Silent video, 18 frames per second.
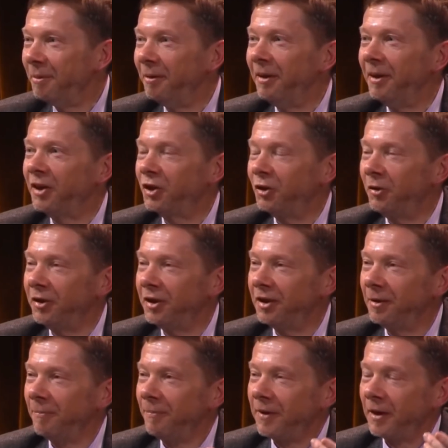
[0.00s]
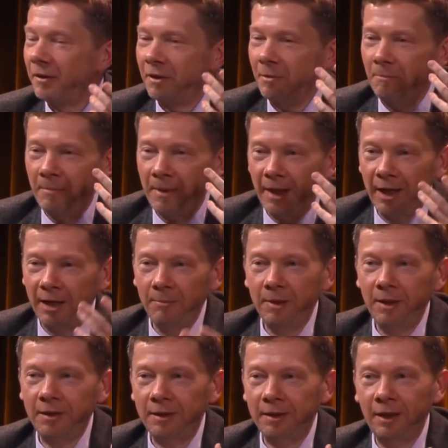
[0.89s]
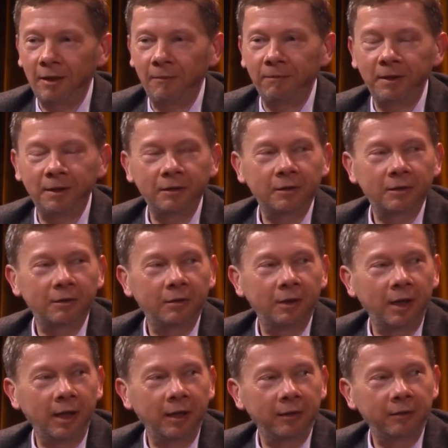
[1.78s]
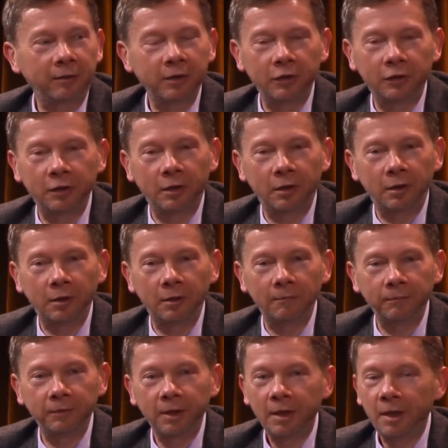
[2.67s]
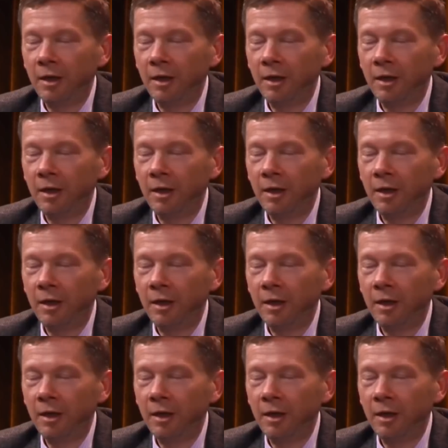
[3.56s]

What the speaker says: So the mind itself had dissolved,